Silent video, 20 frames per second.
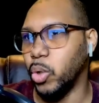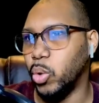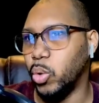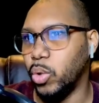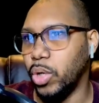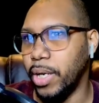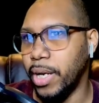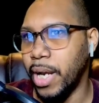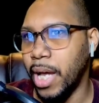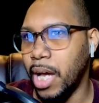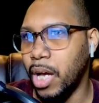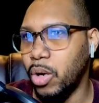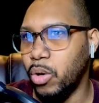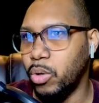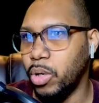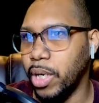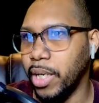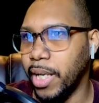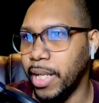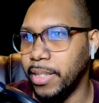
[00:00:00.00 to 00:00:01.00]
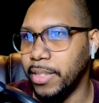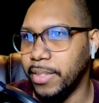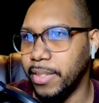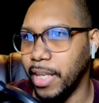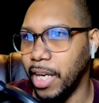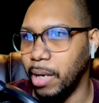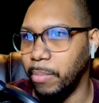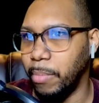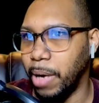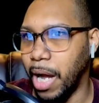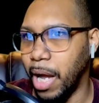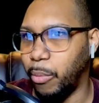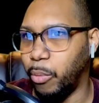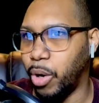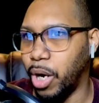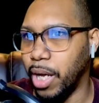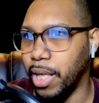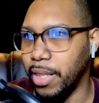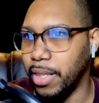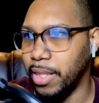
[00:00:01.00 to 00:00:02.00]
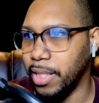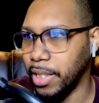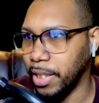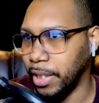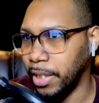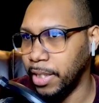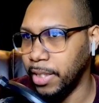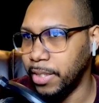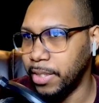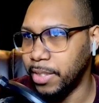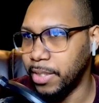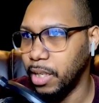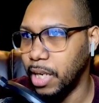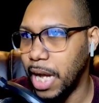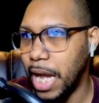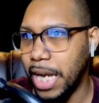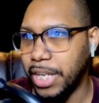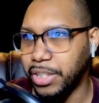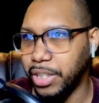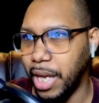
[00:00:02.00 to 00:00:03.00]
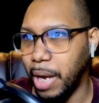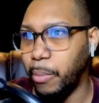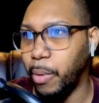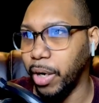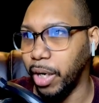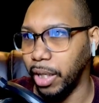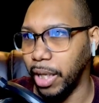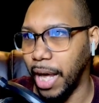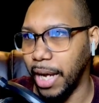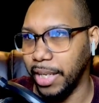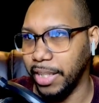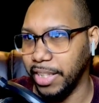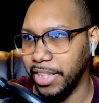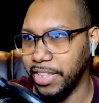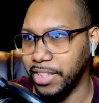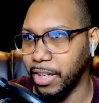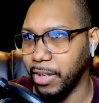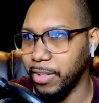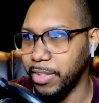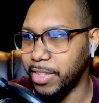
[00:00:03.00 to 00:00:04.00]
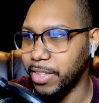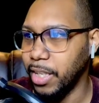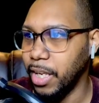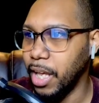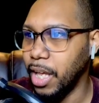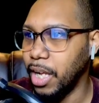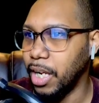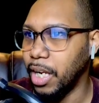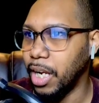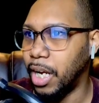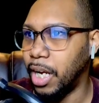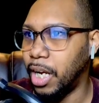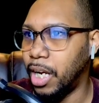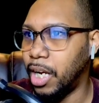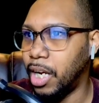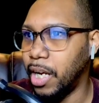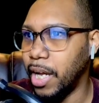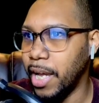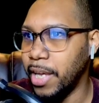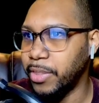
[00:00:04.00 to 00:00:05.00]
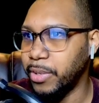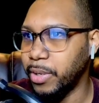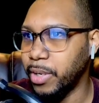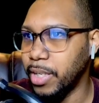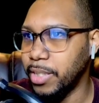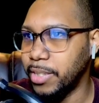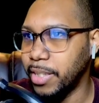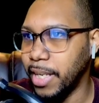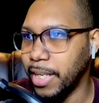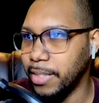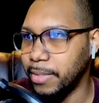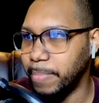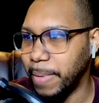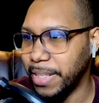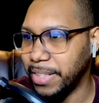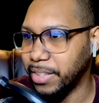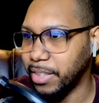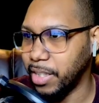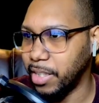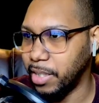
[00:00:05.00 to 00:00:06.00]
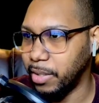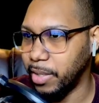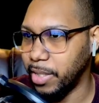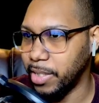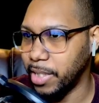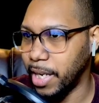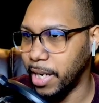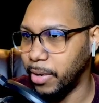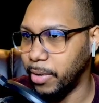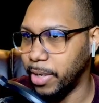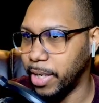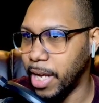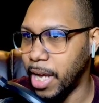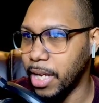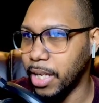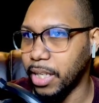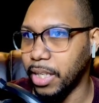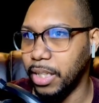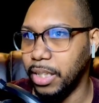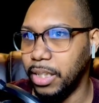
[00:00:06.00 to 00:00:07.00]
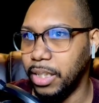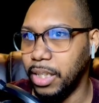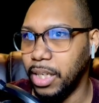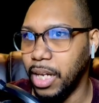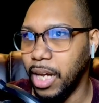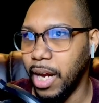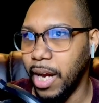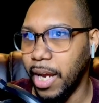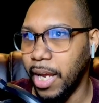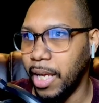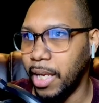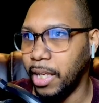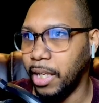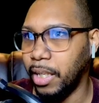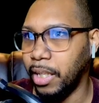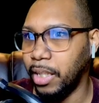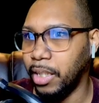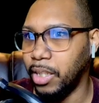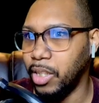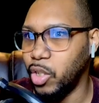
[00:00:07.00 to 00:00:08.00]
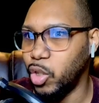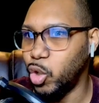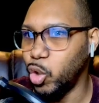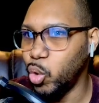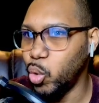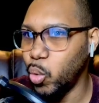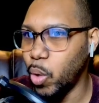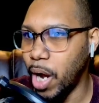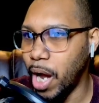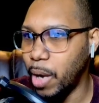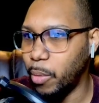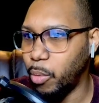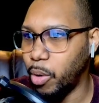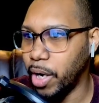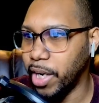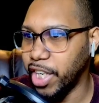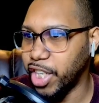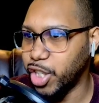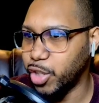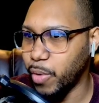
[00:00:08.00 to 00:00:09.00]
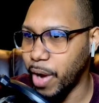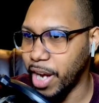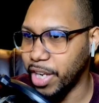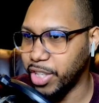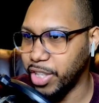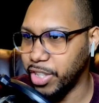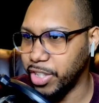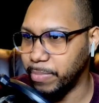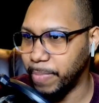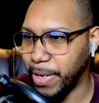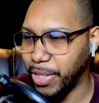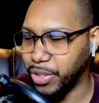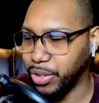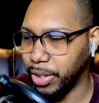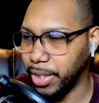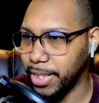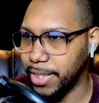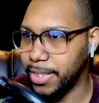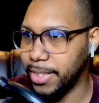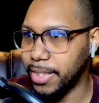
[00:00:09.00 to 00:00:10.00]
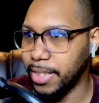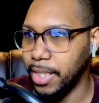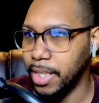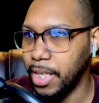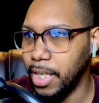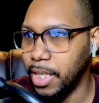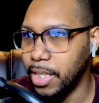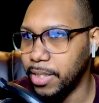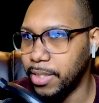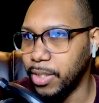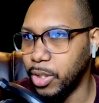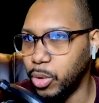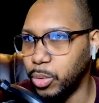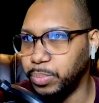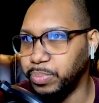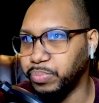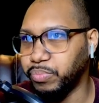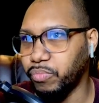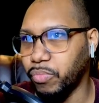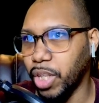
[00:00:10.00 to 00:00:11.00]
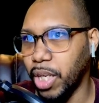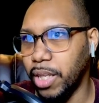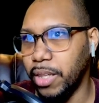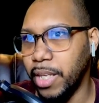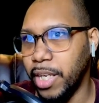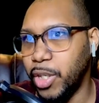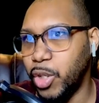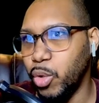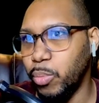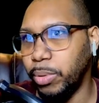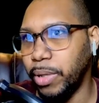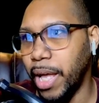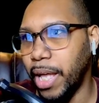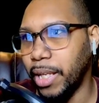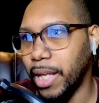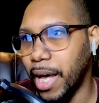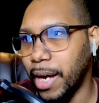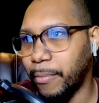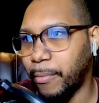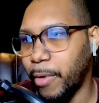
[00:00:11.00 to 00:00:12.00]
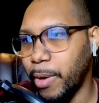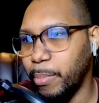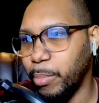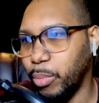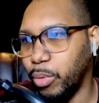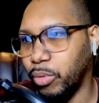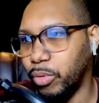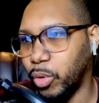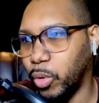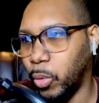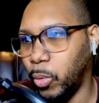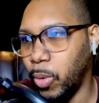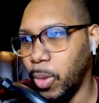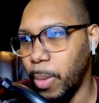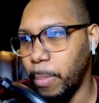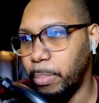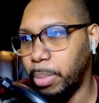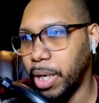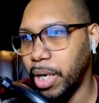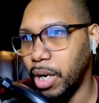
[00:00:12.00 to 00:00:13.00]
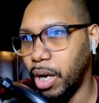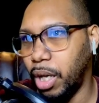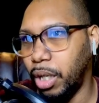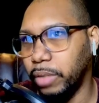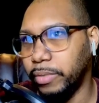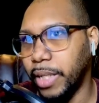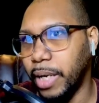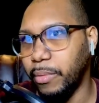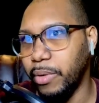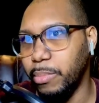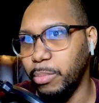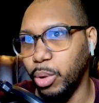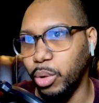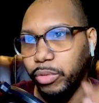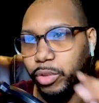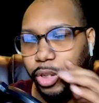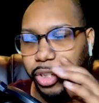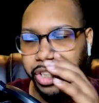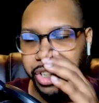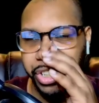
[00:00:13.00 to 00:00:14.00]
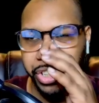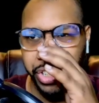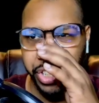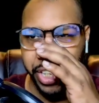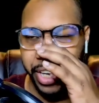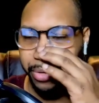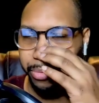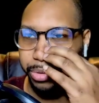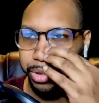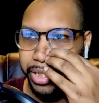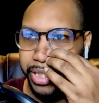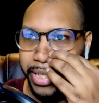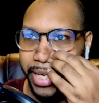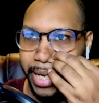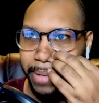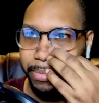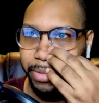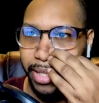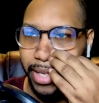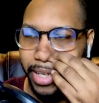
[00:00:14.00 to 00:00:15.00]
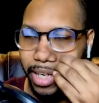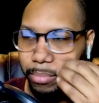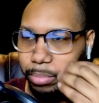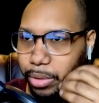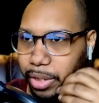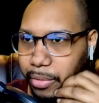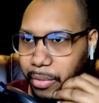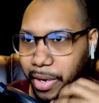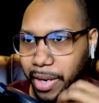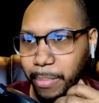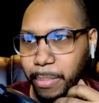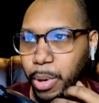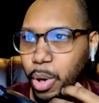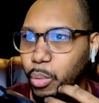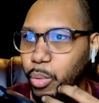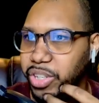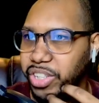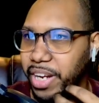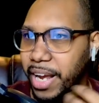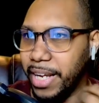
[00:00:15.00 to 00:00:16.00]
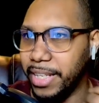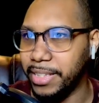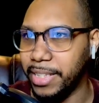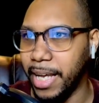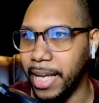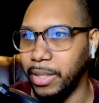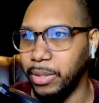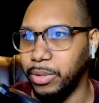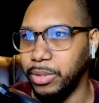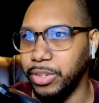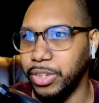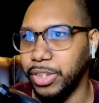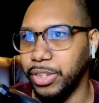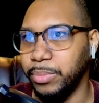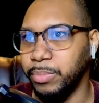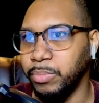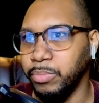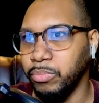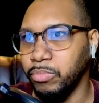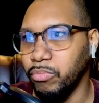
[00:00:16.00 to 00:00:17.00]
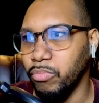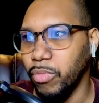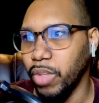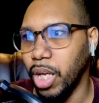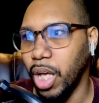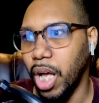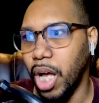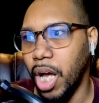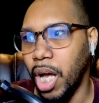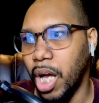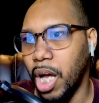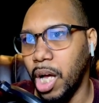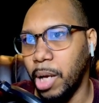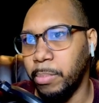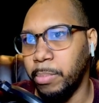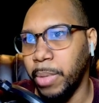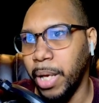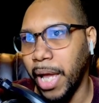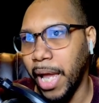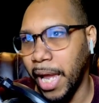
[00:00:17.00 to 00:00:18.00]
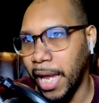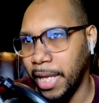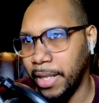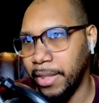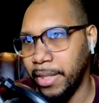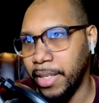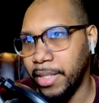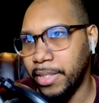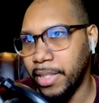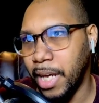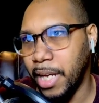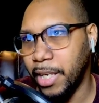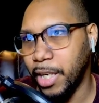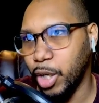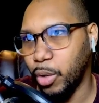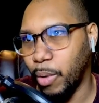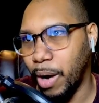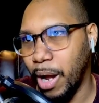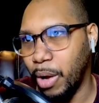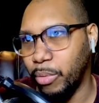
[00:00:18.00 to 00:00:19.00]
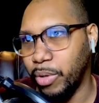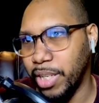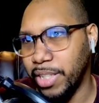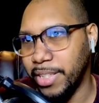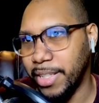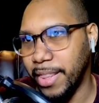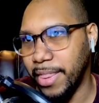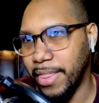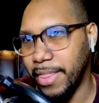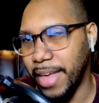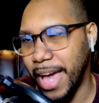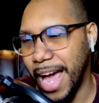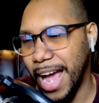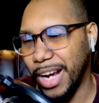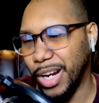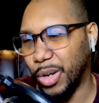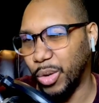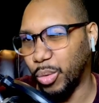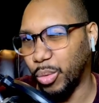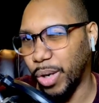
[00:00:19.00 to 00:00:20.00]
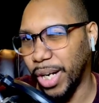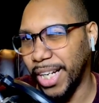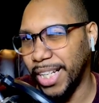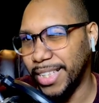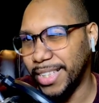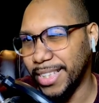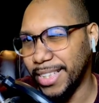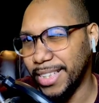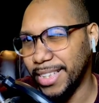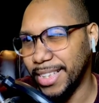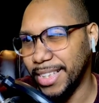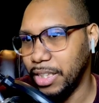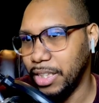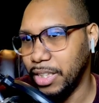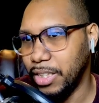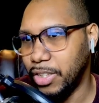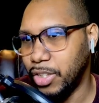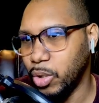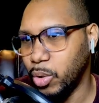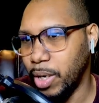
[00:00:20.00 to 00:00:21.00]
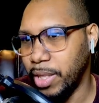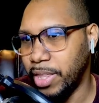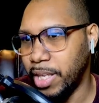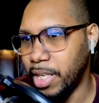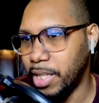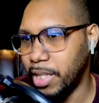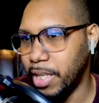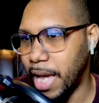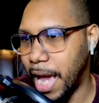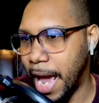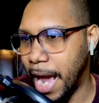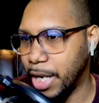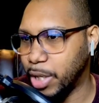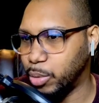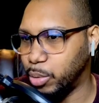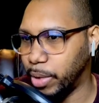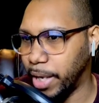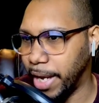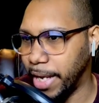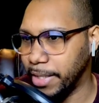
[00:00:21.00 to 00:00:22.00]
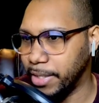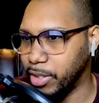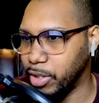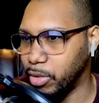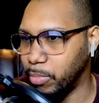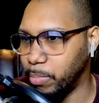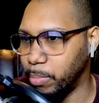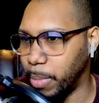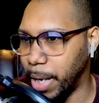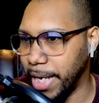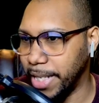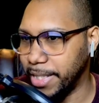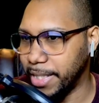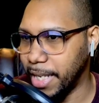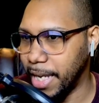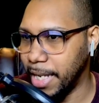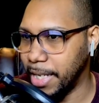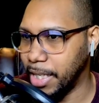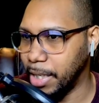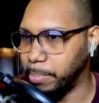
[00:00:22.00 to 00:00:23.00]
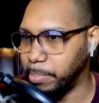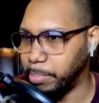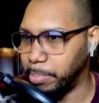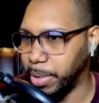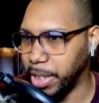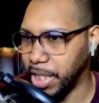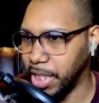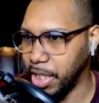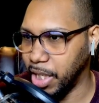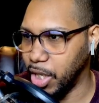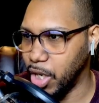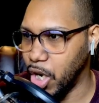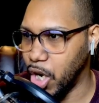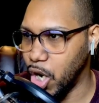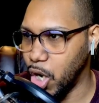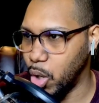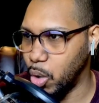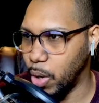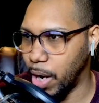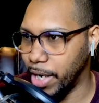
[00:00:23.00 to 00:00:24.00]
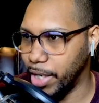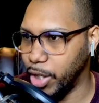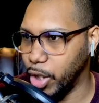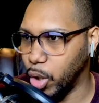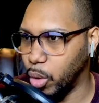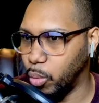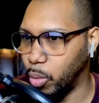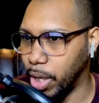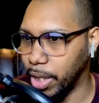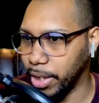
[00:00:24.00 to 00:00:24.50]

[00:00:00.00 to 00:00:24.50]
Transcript: now against them, I want these. Actually, I want a lot of these cards. Aether Gust against basically their entire deck. And do I want Extraction Specialist? So they do play a lot of removal, but all of that removal is generally named like Obliterating Bolt, which exiles. And this on the ground isn't that great. So I think the actual answer might end up being no, I don't want